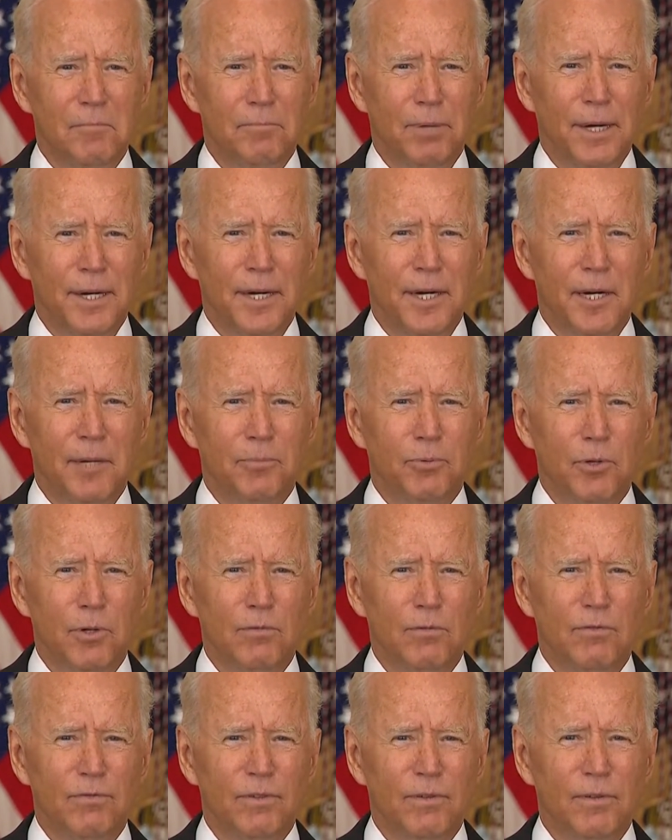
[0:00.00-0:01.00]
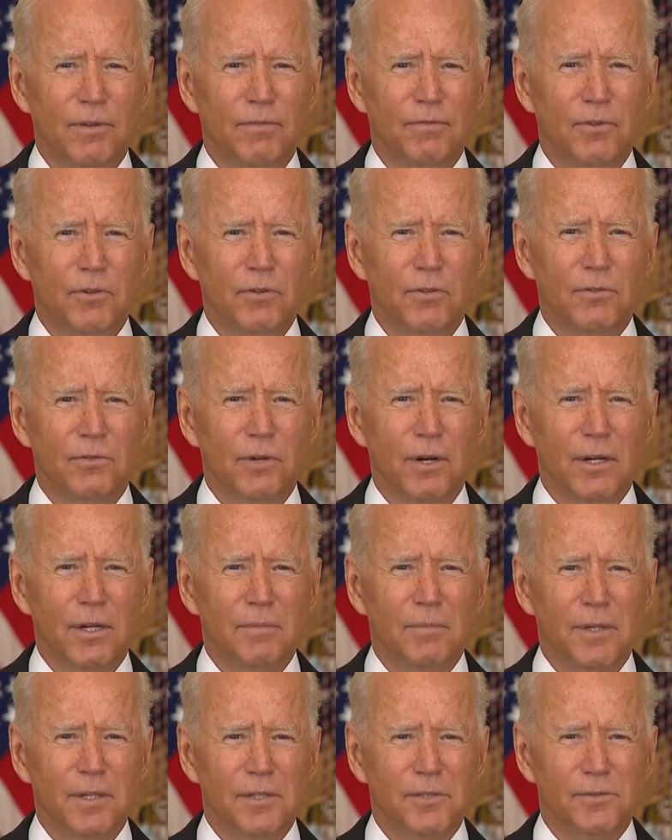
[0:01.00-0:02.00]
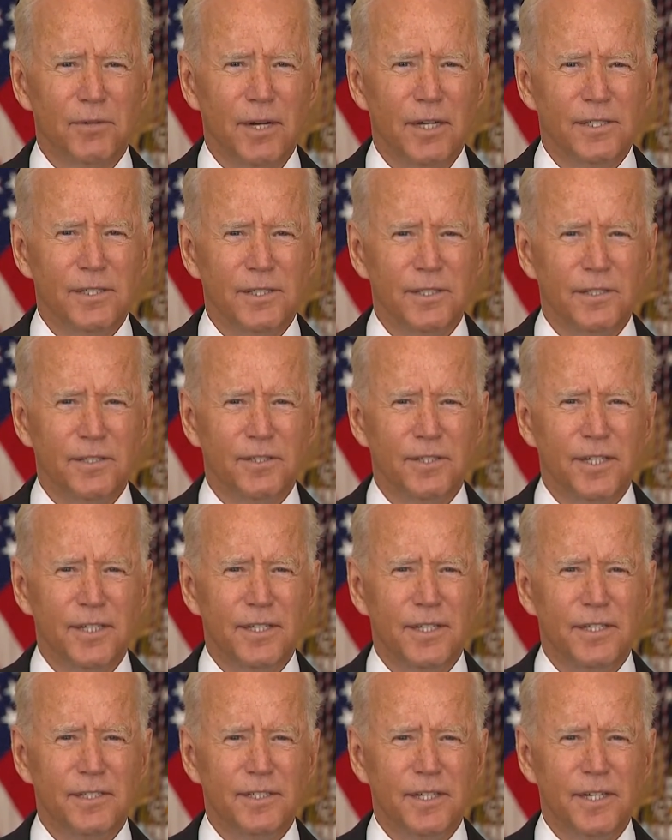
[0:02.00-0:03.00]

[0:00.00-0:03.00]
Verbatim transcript: Pending approval from the Food and Drug Administration, the C D